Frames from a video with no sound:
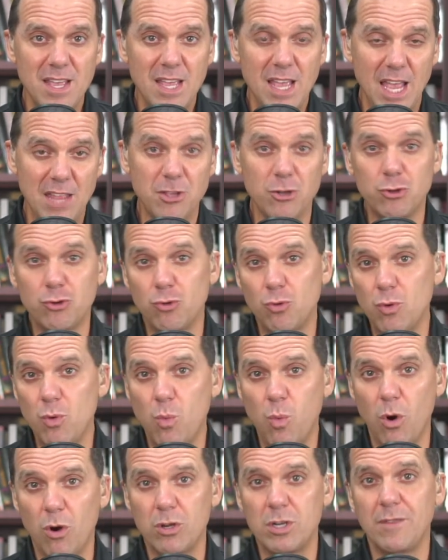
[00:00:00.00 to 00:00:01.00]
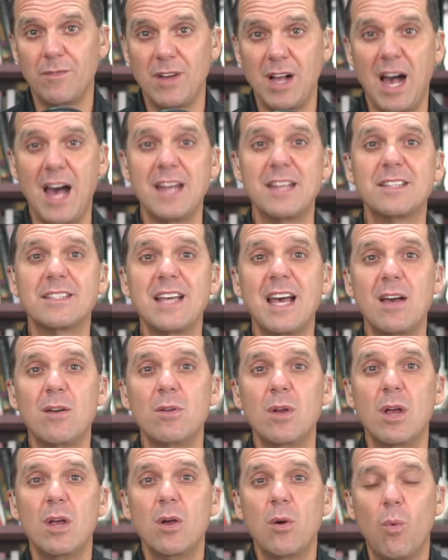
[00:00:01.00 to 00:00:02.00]
and the true Word of God, is
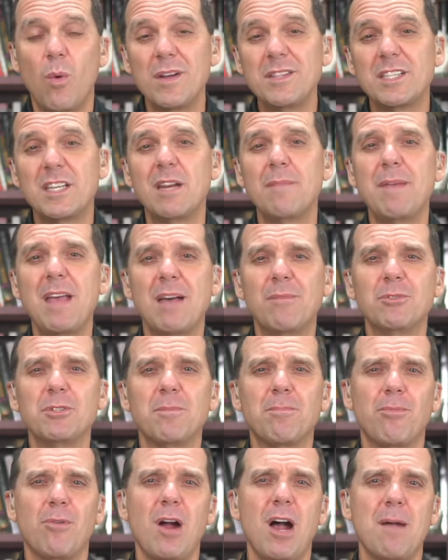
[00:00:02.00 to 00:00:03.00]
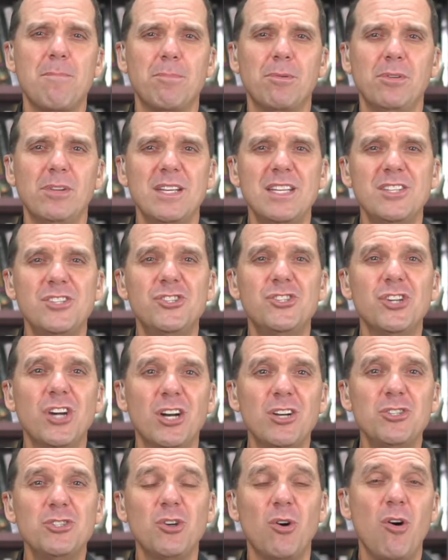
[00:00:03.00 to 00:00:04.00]
that one's going to be able to properly
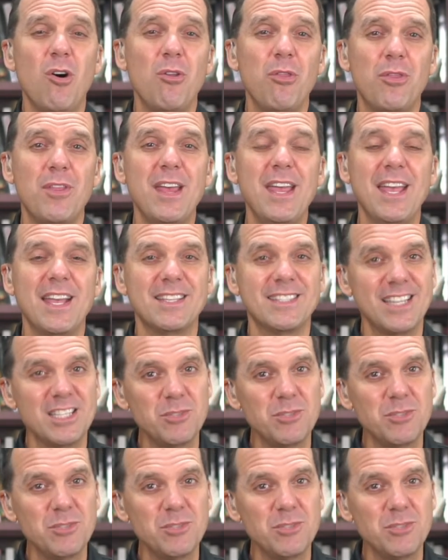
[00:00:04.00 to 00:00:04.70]
judge all things.